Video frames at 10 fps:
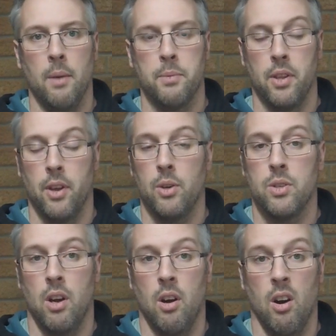so
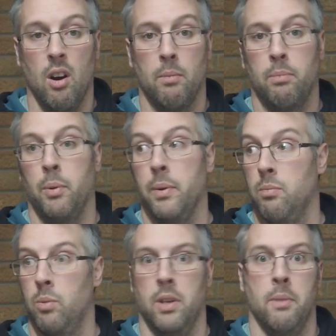those are probably
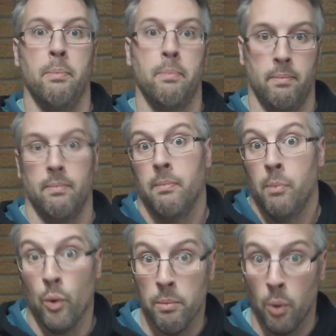one of the
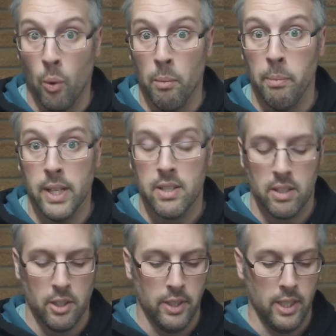more important bits
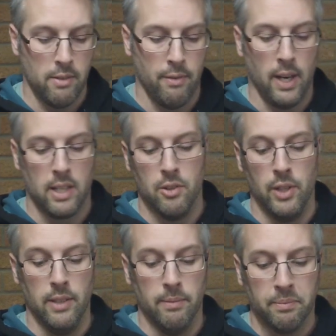that you need to factor
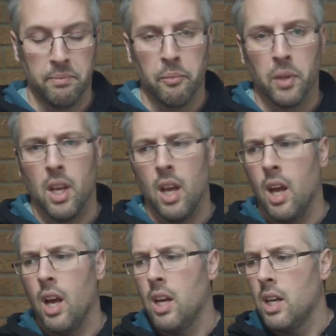in.
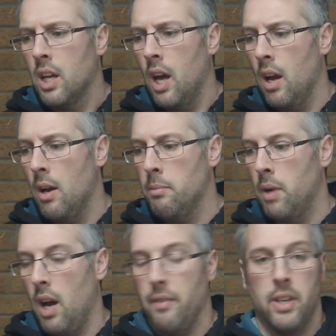
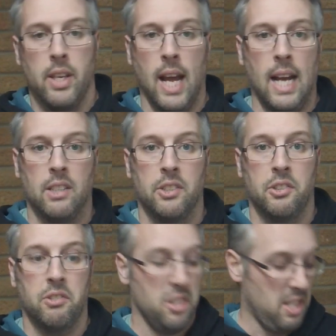Other than that,
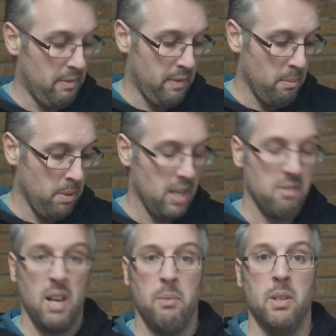just have fun playing
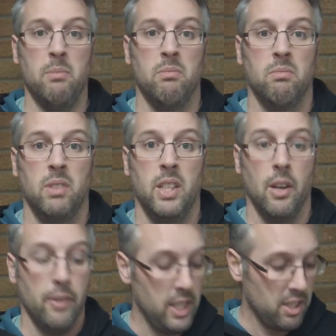around with them. You
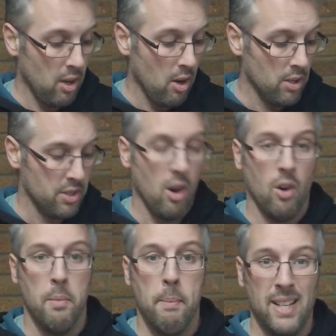know, these cars
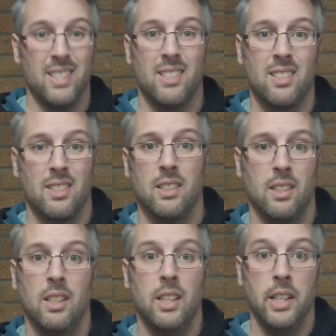are immense.
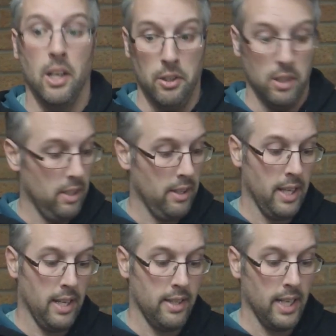You know,
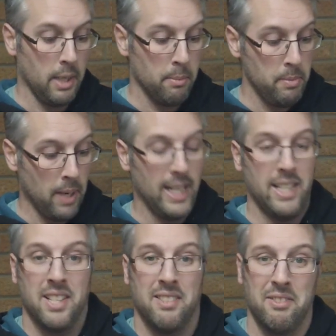they can be
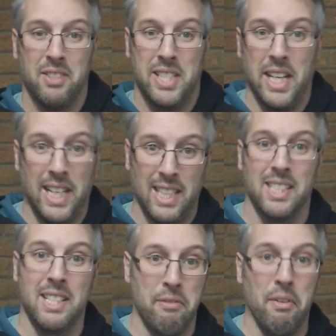made
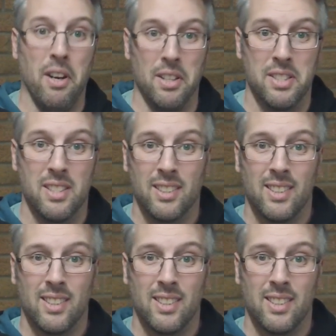ridiculously fast